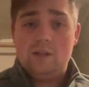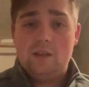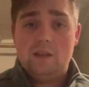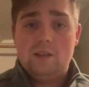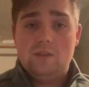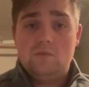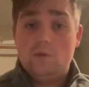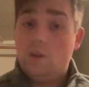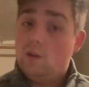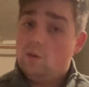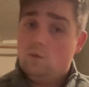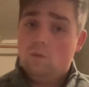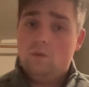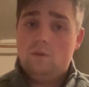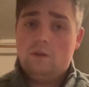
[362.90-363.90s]
is really
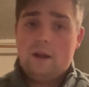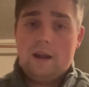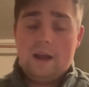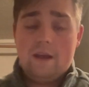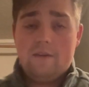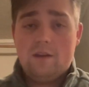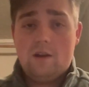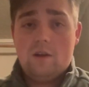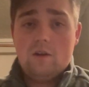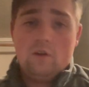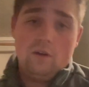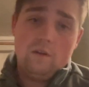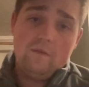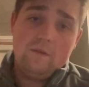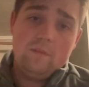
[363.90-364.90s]
cool, and I had not
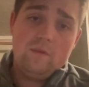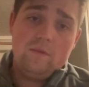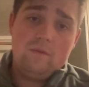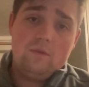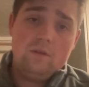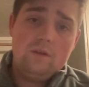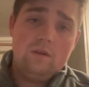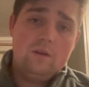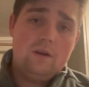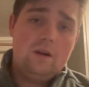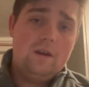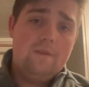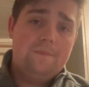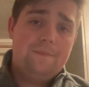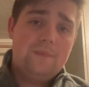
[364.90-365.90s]
heard of it before.
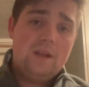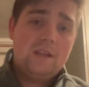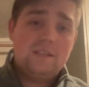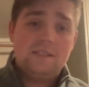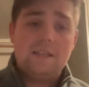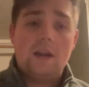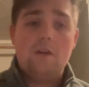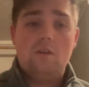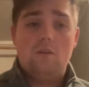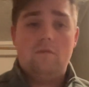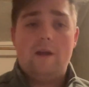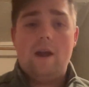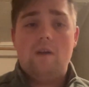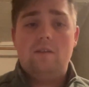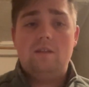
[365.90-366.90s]
It's centered
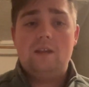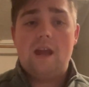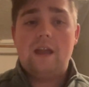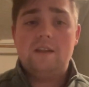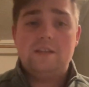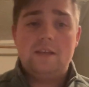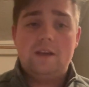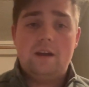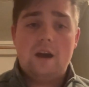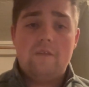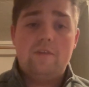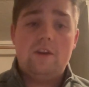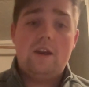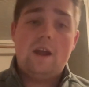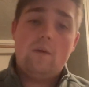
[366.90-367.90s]
around the idea of
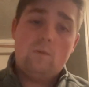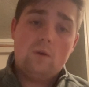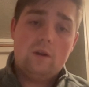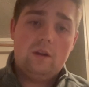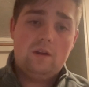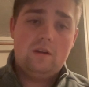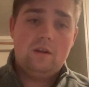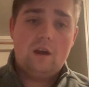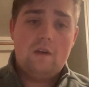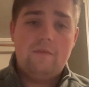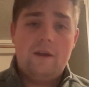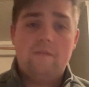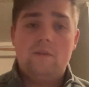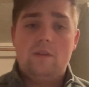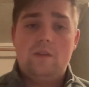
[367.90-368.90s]
a network of
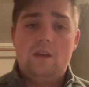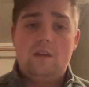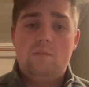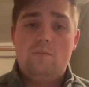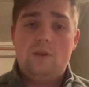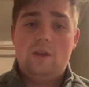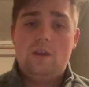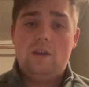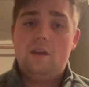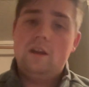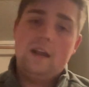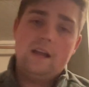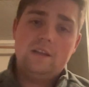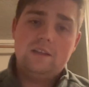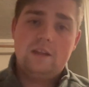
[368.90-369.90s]
everything being
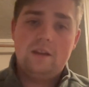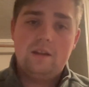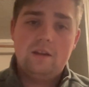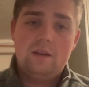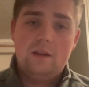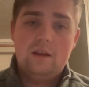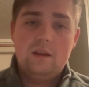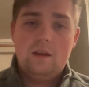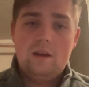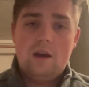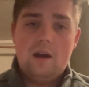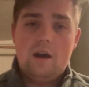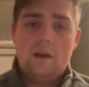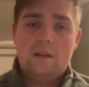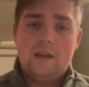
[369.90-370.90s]
connected.
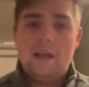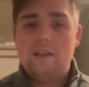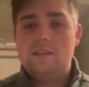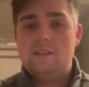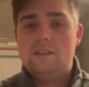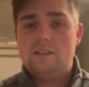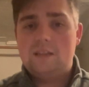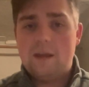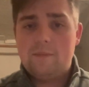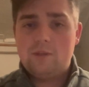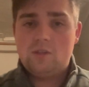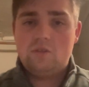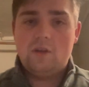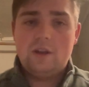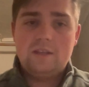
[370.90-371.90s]
Cates
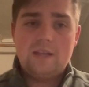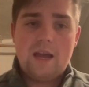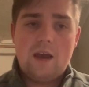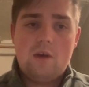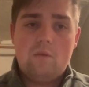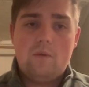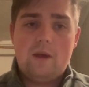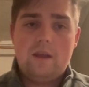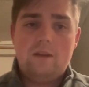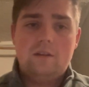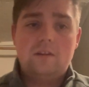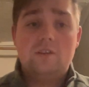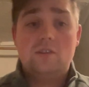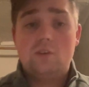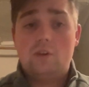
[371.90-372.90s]
demonstrates how, when
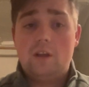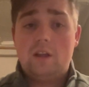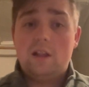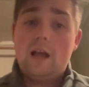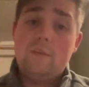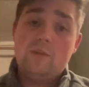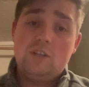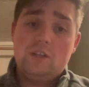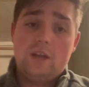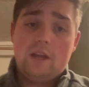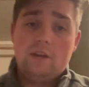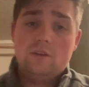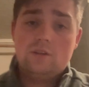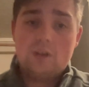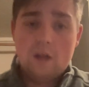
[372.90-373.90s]
concerning climate
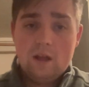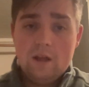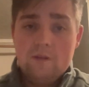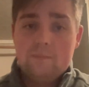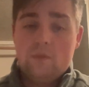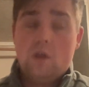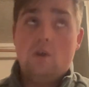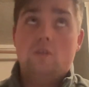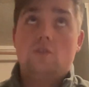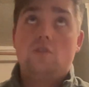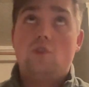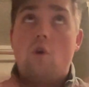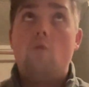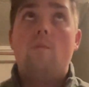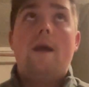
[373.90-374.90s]
change, there are
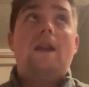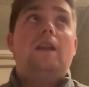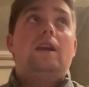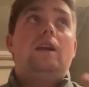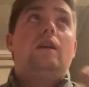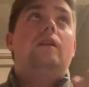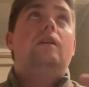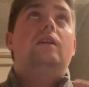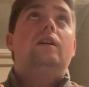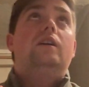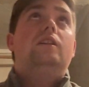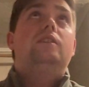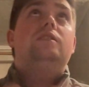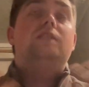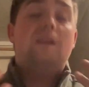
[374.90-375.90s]
so many
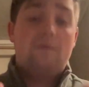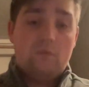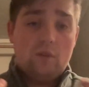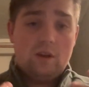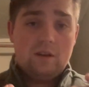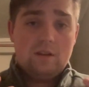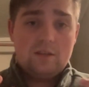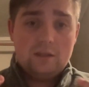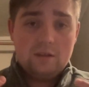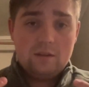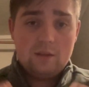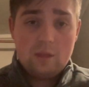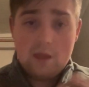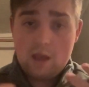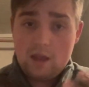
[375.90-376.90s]
different
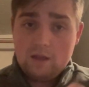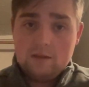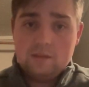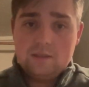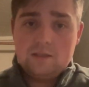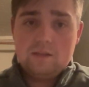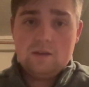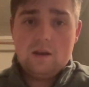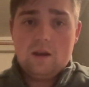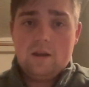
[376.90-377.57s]
things